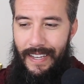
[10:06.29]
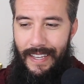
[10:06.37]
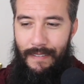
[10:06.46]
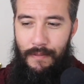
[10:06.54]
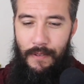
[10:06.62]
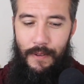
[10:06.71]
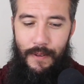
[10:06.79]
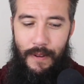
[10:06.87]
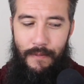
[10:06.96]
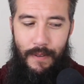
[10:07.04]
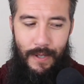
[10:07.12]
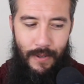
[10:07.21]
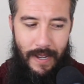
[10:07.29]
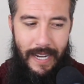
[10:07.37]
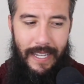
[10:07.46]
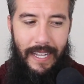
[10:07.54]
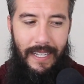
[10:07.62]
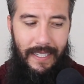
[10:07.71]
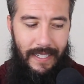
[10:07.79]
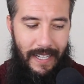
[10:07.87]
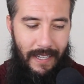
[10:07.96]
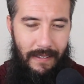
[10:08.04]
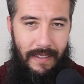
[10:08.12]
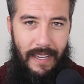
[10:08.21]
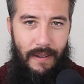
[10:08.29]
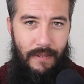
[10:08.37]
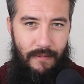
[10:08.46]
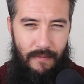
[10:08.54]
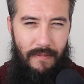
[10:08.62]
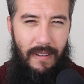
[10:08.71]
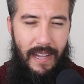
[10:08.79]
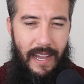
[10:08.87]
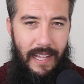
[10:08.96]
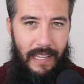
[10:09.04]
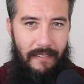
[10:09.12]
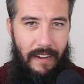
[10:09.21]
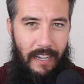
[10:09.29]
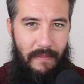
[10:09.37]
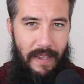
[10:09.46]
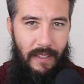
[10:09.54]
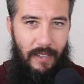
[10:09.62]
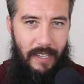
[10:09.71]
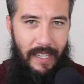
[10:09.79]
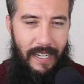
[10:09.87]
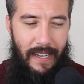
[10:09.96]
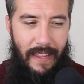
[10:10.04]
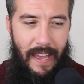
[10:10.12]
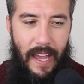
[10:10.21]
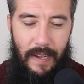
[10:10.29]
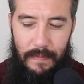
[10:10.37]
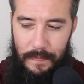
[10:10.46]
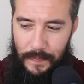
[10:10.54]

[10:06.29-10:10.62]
If you're trying to get a little healthy, I would highly recommend looking into that.